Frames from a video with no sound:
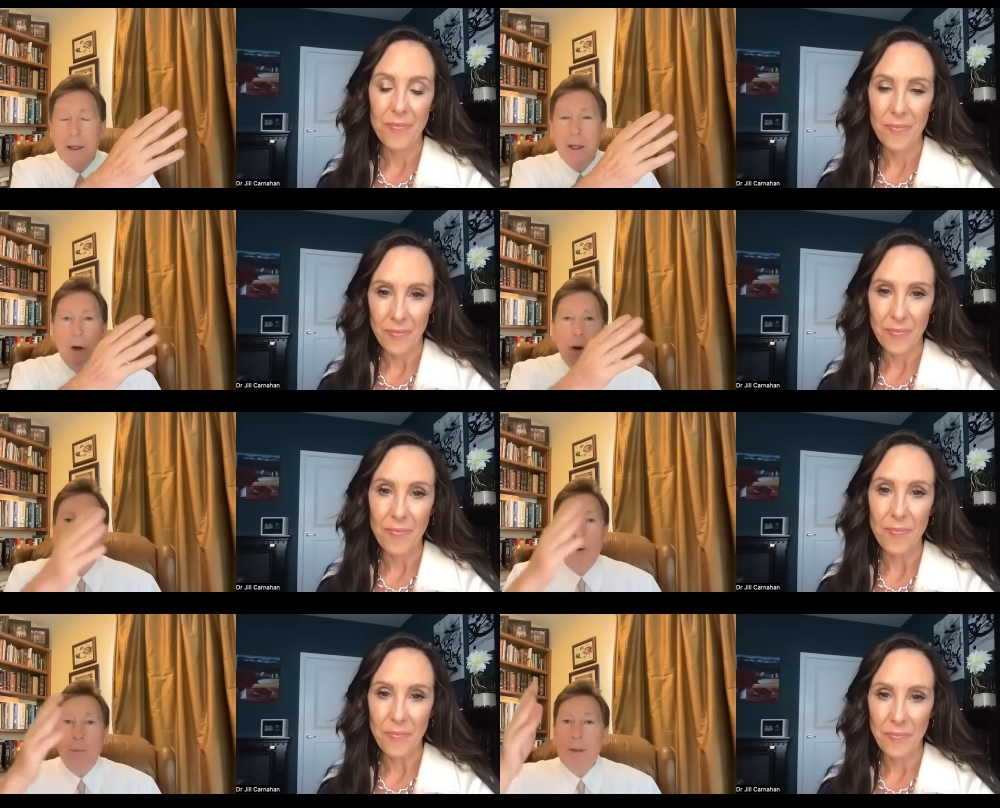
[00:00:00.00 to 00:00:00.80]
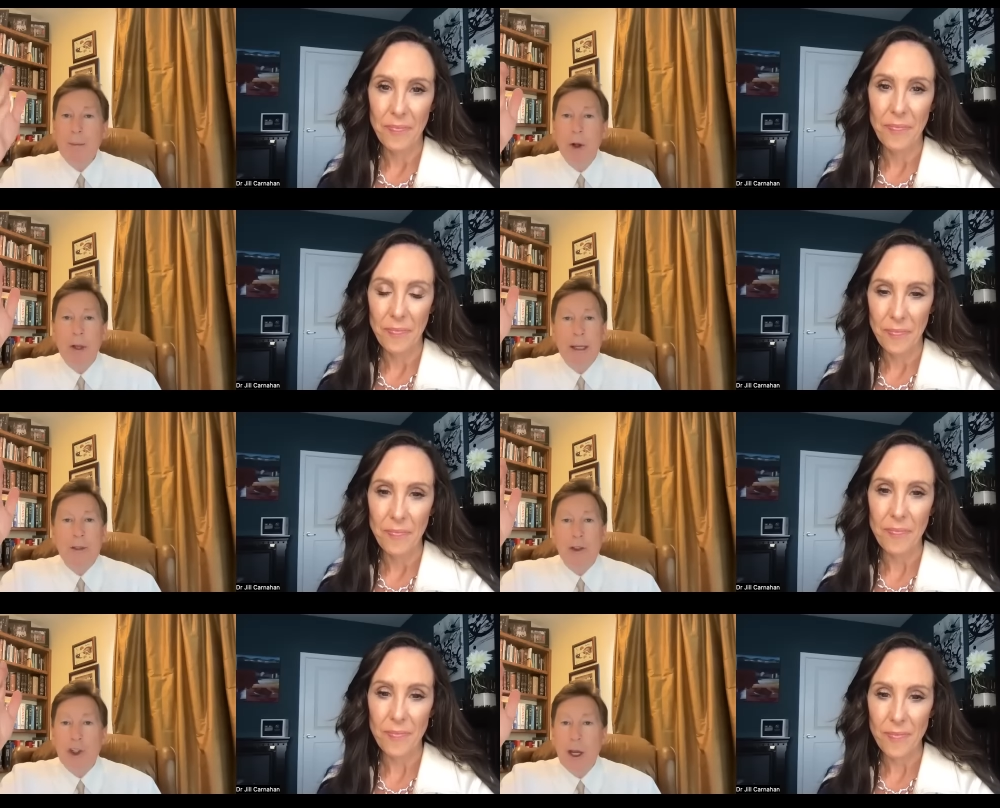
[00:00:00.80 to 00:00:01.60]
Speaker 1: You know, other people,
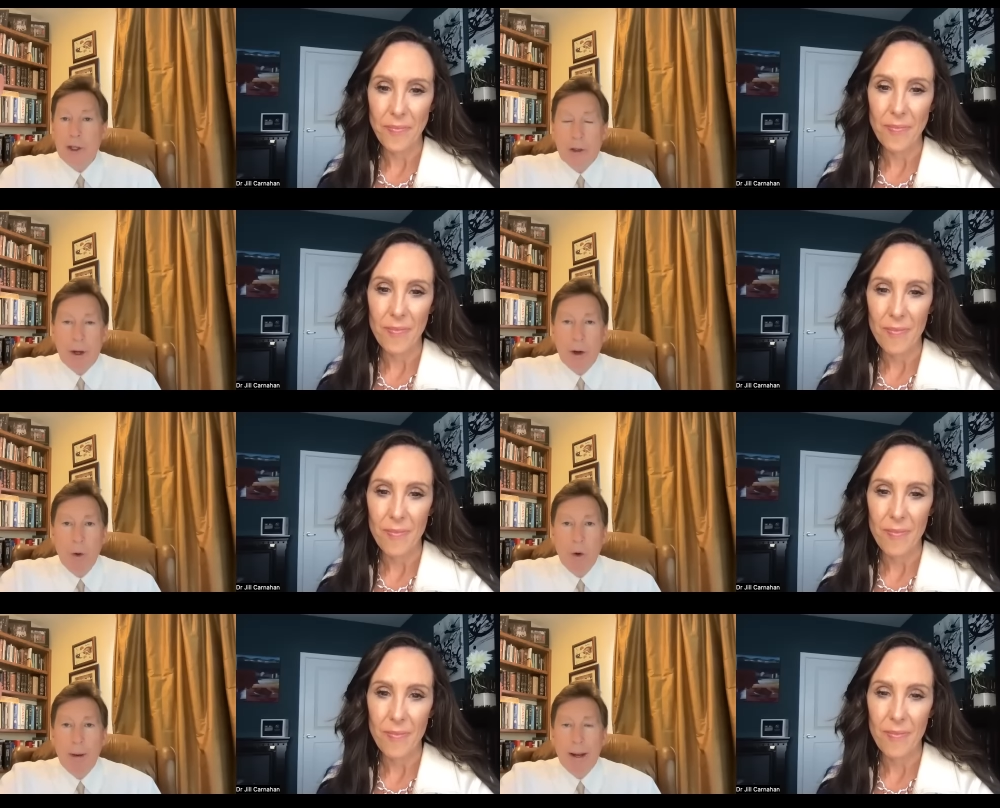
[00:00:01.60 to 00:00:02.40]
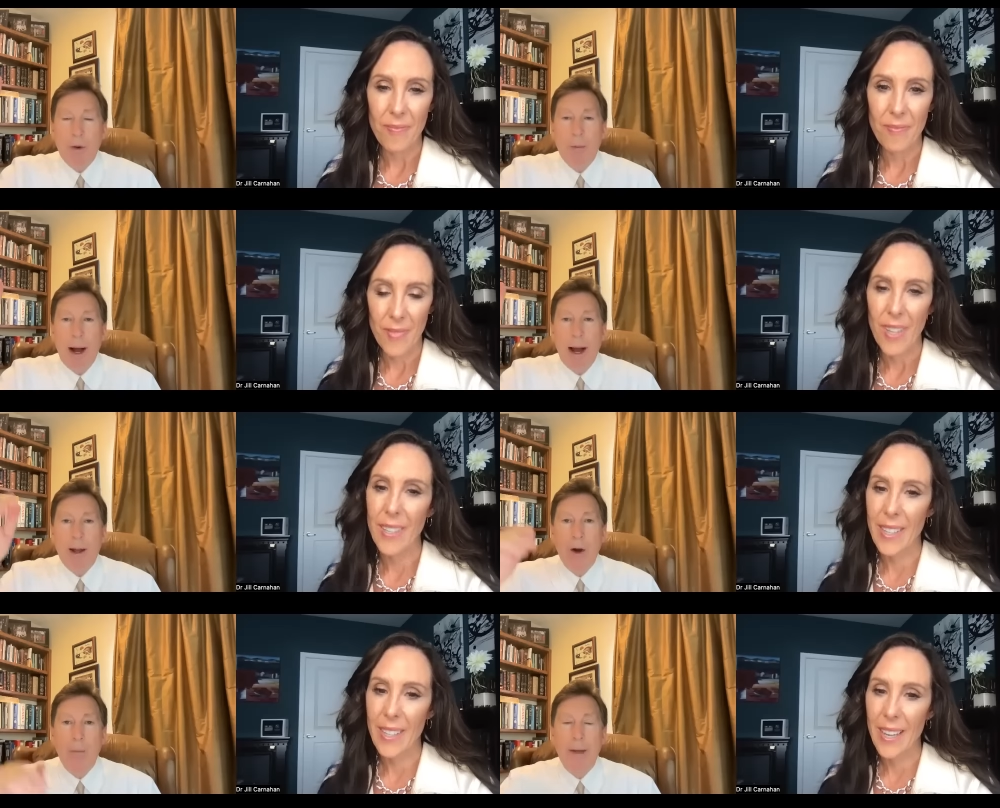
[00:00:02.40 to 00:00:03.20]
it's change in their oral
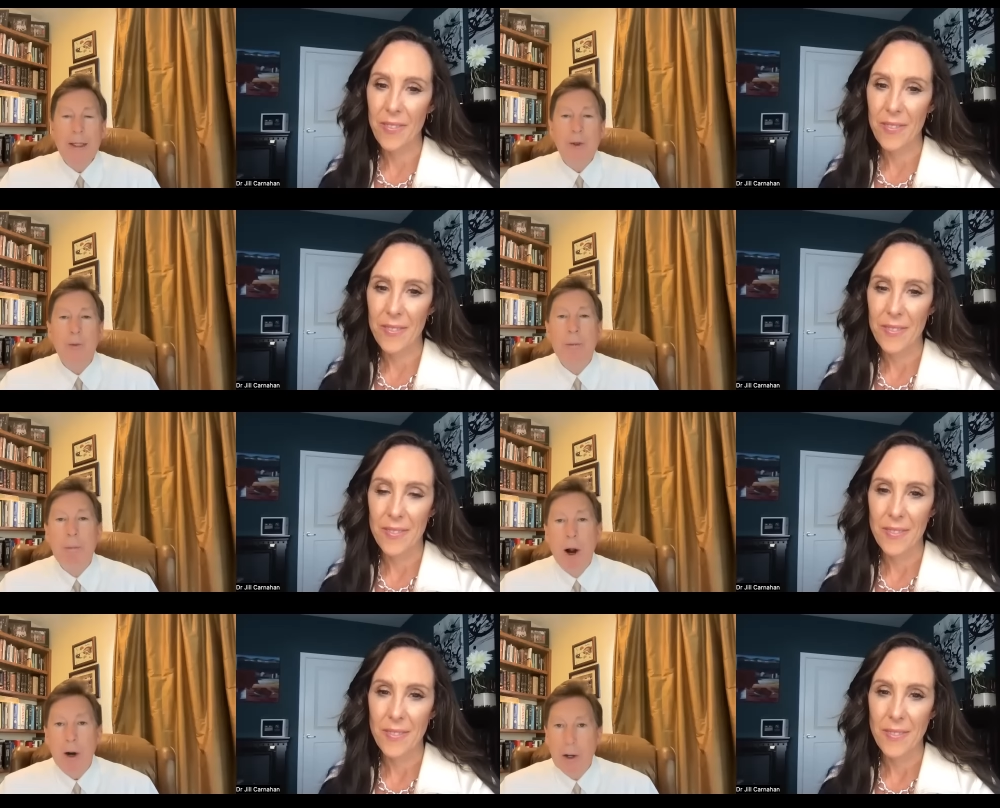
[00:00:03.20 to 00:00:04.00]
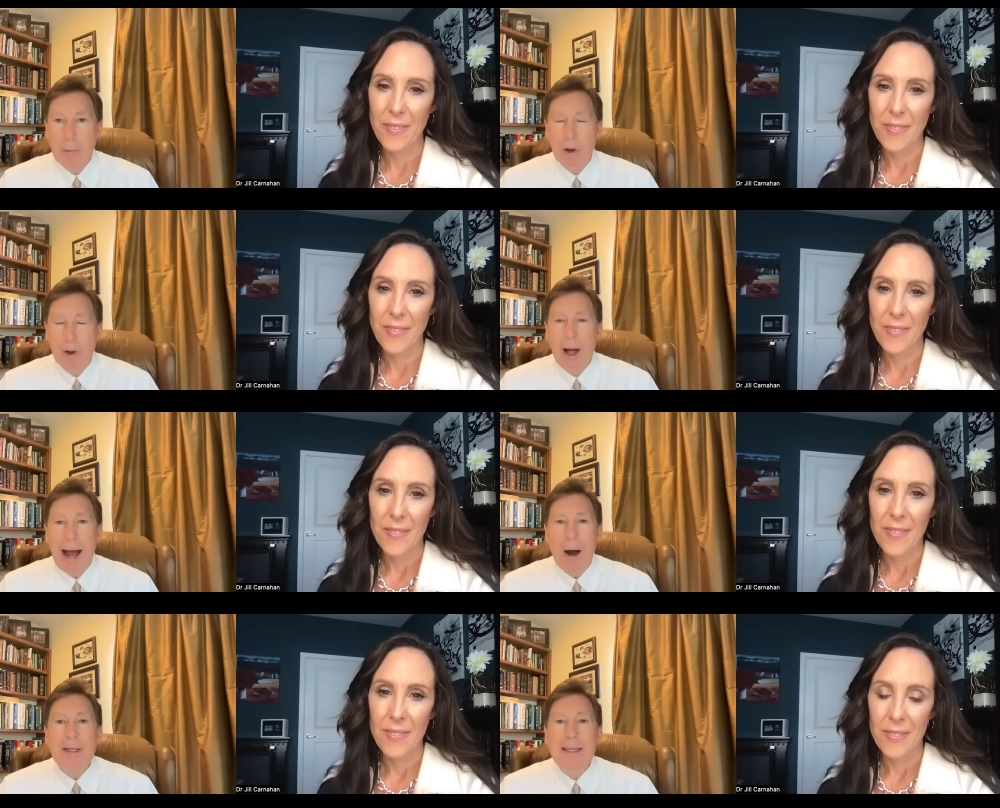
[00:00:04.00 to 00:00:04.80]
microbiome. It's remarkable
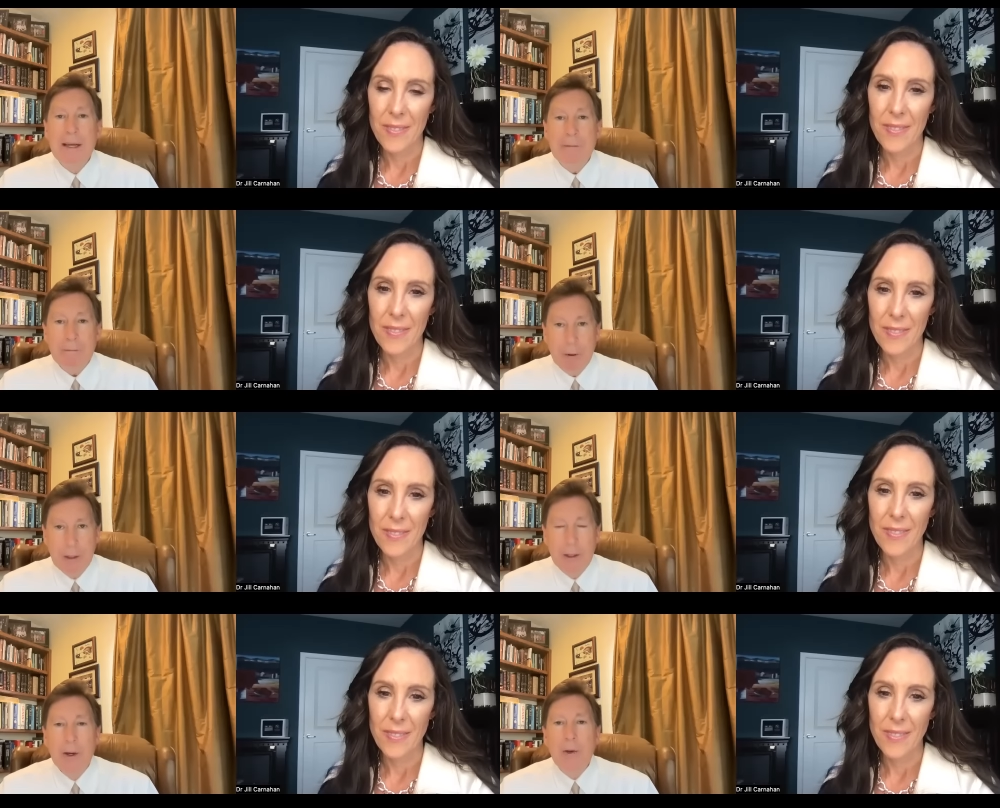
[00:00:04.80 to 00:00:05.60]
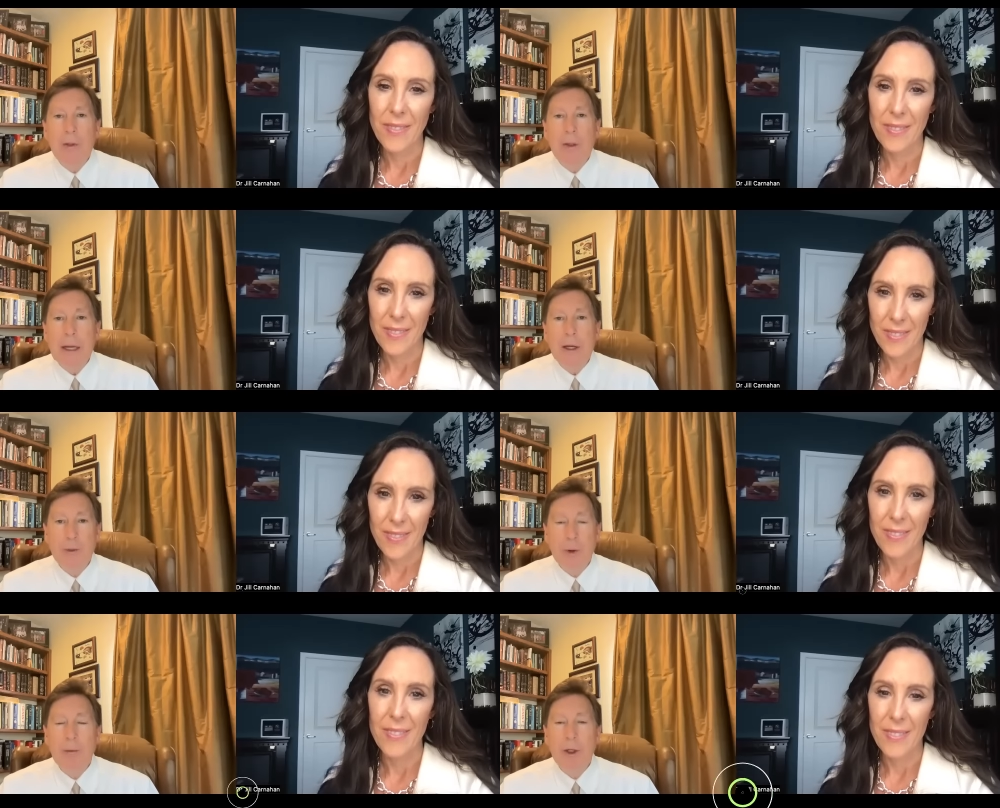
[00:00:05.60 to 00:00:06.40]
how different the
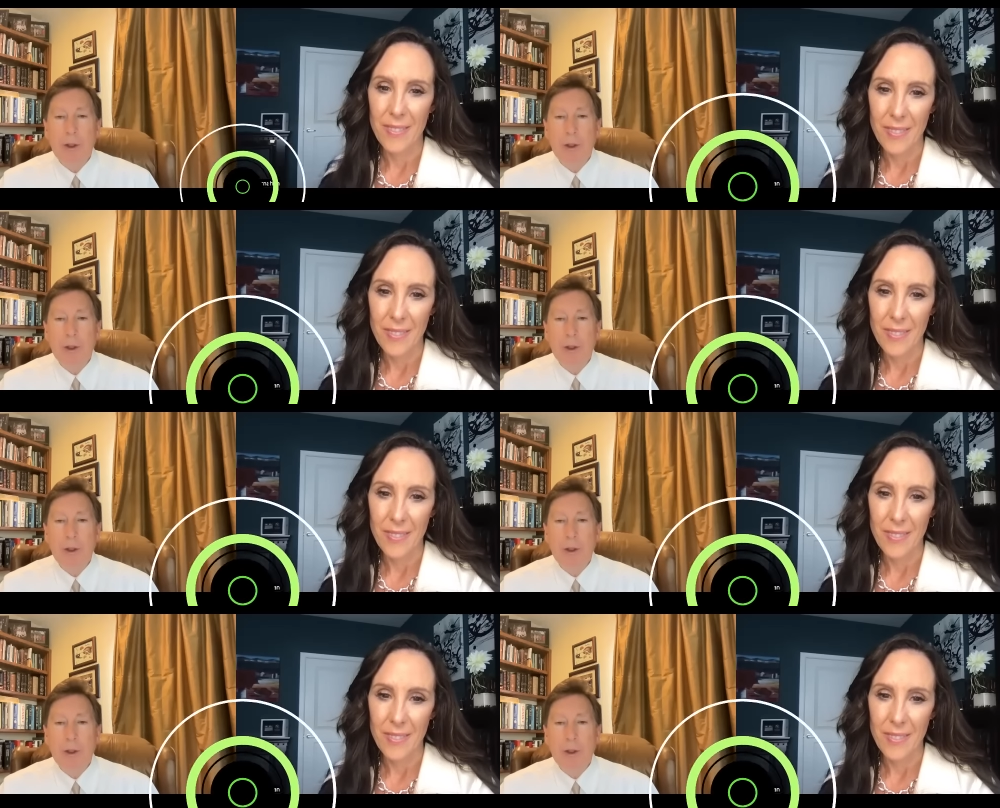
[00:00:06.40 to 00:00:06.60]
contributors